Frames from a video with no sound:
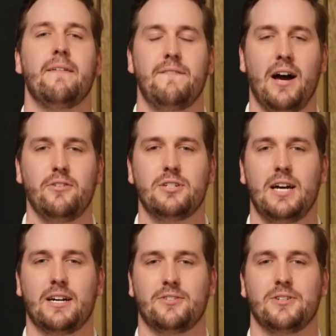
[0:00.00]
Value
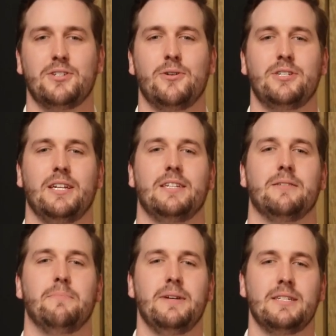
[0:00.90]
stocks are associated to
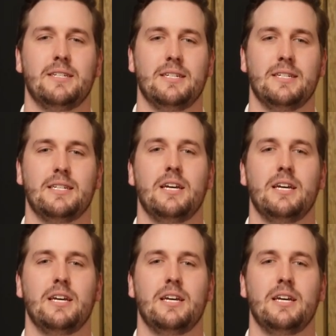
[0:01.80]
businesses